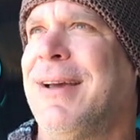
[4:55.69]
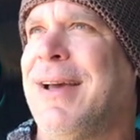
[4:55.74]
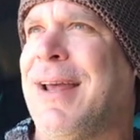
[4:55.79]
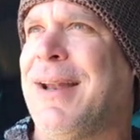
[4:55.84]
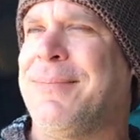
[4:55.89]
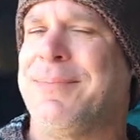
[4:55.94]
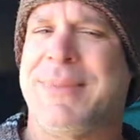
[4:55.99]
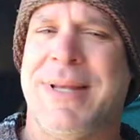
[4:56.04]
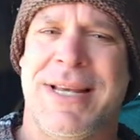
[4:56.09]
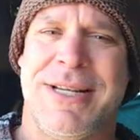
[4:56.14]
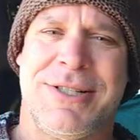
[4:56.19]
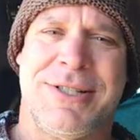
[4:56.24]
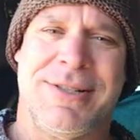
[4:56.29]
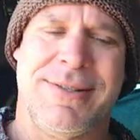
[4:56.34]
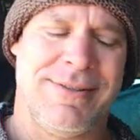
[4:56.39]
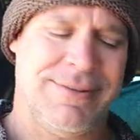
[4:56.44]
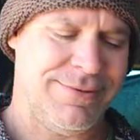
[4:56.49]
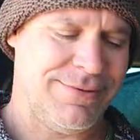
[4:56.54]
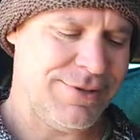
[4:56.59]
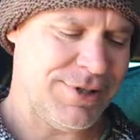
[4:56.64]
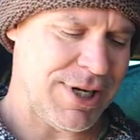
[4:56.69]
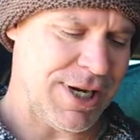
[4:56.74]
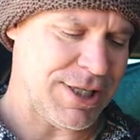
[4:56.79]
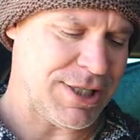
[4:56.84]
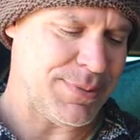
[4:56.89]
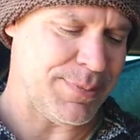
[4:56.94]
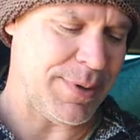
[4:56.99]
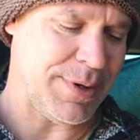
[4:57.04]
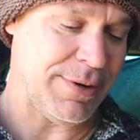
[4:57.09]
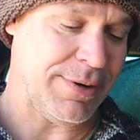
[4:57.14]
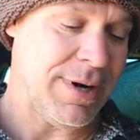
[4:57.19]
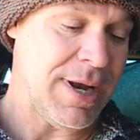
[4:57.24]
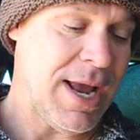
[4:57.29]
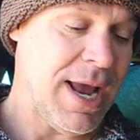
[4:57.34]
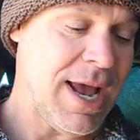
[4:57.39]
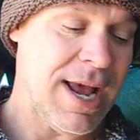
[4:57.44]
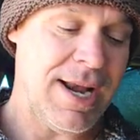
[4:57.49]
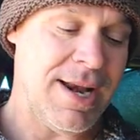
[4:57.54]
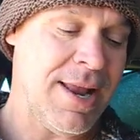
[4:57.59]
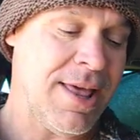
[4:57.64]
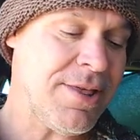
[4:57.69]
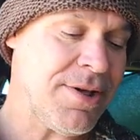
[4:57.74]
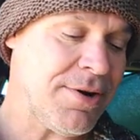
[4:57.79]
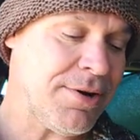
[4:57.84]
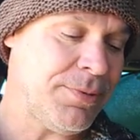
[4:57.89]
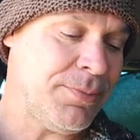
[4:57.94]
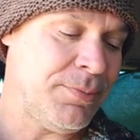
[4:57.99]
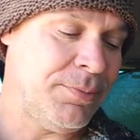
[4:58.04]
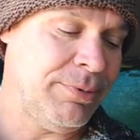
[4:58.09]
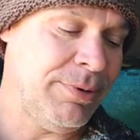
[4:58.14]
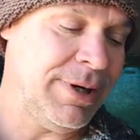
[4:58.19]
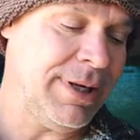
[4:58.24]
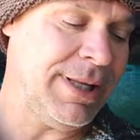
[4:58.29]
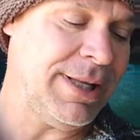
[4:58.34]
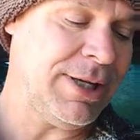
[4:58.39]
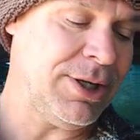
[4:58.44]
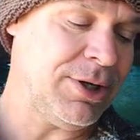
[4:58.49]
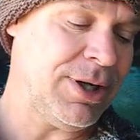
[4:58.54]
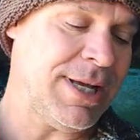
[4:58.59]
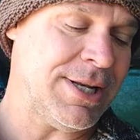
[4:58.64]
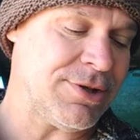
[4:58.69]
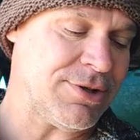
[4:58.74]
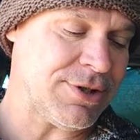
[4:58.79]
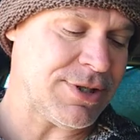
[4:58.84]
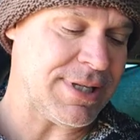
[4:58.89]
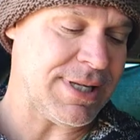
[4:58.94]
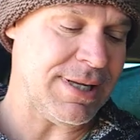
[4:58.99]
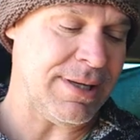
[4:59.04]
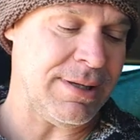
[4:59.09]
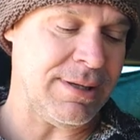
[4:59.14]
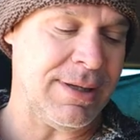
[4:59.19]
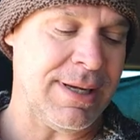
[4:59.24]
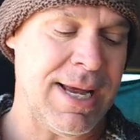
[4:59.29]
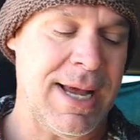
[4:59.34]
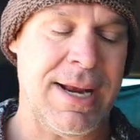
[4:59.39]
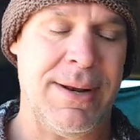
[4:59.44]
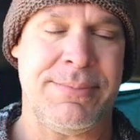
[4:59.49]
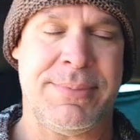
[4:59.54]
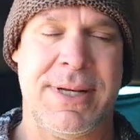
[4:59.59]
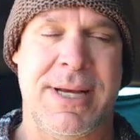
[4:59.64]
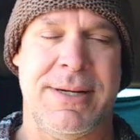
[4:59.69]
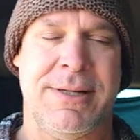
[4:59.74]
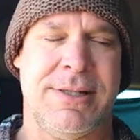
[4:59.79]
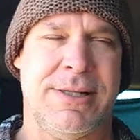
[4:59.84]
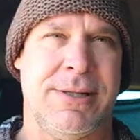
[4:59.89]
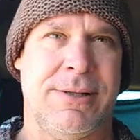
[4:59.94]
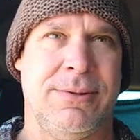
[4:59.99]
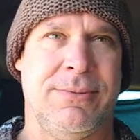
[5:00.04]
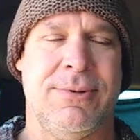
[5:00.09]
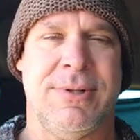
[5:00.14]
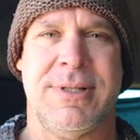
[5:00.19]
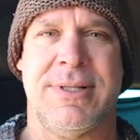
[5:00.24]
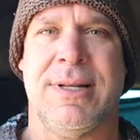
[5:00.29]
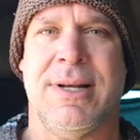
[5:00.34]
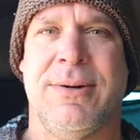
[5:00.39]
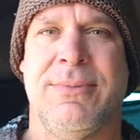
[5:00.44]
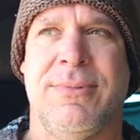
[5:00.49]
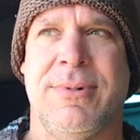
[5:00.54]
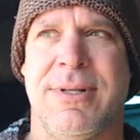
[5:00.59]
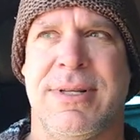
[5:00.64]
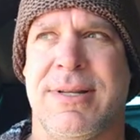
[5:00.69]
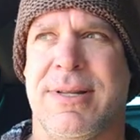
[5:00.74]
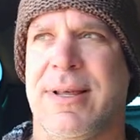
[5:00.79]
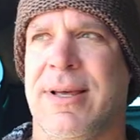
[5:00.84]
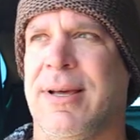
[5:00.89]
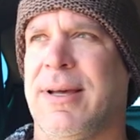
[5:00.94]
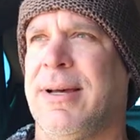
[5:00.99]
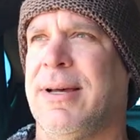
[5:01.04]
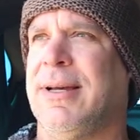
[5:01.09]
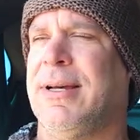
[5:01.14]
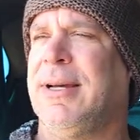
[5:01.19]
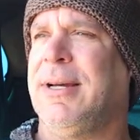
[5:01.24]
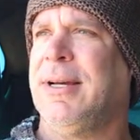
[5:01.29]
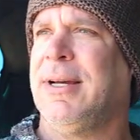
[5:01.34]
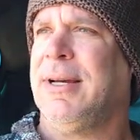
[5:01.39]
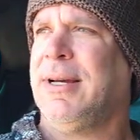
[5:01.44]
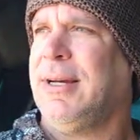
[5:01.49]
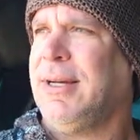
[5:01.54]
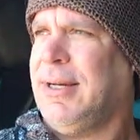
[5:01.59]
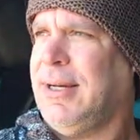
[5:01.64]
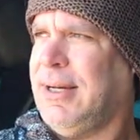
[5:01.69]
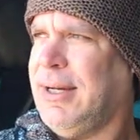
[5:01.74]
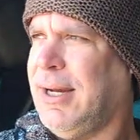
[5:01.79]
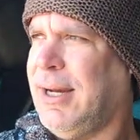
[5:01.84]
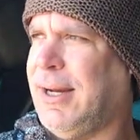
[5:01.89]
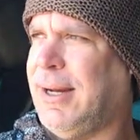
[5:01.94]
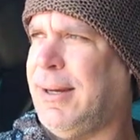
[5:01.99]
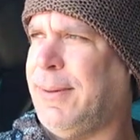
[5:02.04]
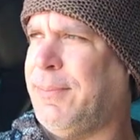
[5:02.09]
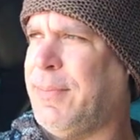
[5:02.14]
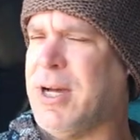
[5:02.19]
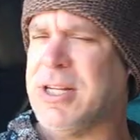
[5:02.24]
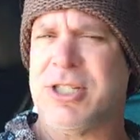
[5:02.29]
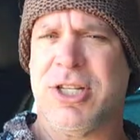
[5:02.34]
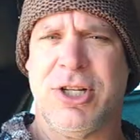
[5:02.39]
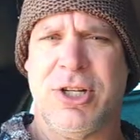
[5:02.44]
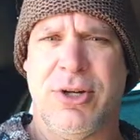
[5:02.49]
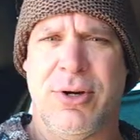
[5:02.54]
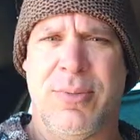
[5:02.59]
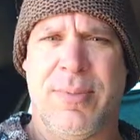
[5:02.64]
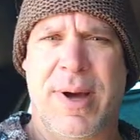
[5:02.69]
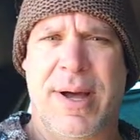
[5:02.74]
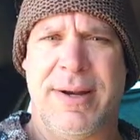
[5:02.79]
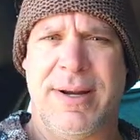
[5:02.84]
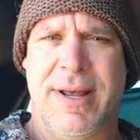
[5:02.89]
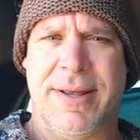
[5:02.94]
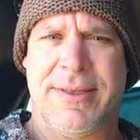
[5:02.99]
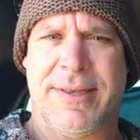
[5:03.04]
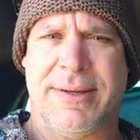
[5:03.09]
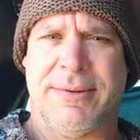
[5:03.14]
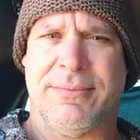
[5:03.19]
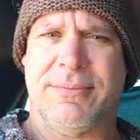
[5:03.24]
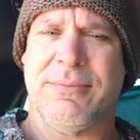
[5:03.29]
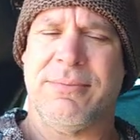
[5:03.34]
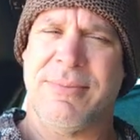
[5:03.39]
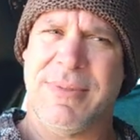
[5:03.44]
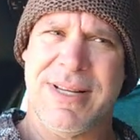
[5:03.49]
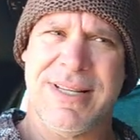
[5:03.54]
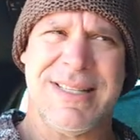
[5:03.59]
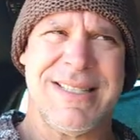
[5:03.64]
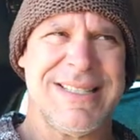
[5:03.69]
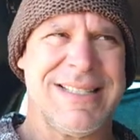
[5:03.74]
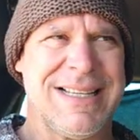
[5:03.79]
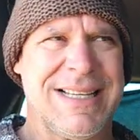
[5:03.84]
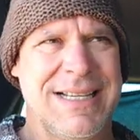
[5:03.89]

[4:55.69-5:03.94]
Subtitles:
Adaptation of Shakespeare. Another really interesting adaptation was done was the Much Ado About Nothing. It's